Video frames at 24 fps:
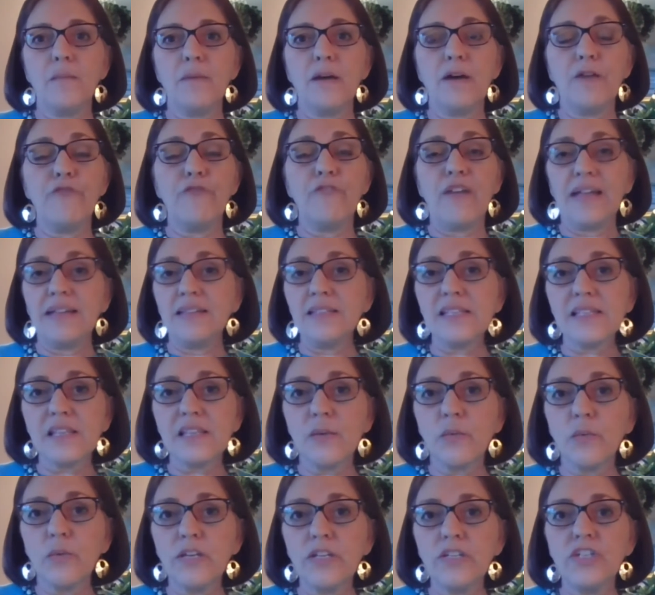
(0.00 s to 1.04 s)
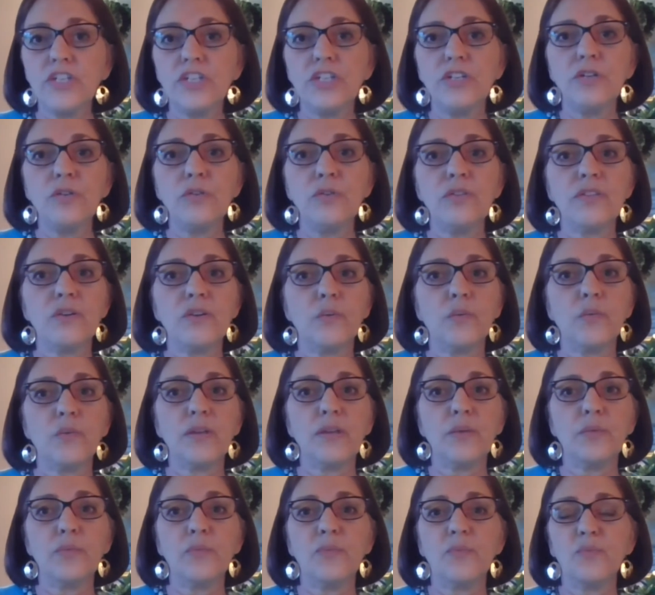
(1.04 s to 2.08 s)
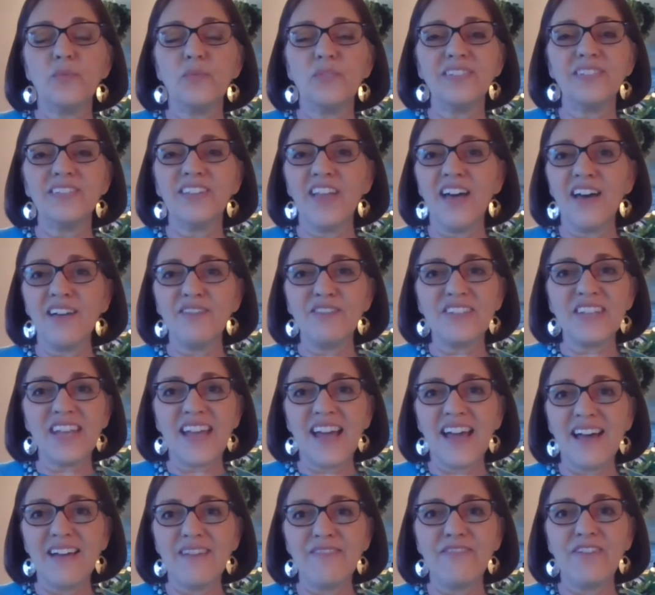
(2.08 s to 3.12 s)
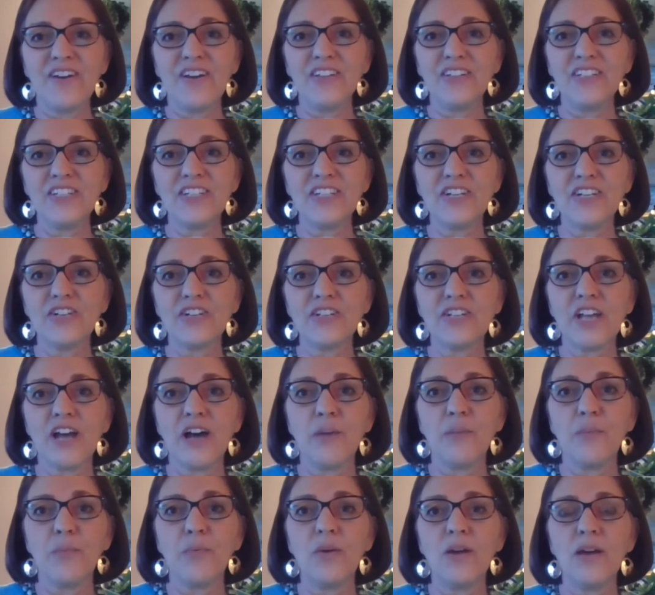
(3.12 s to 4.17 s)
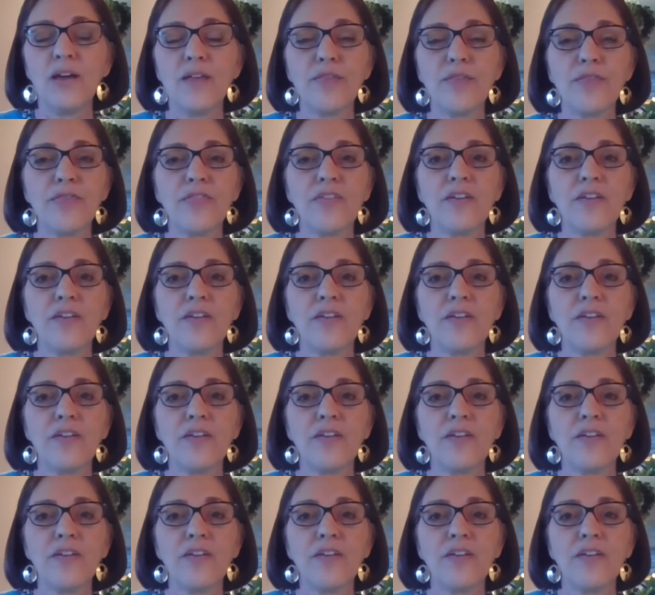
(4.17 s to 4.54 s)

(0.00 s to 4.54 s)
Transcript: events that we do that we would love to have volunteers help with.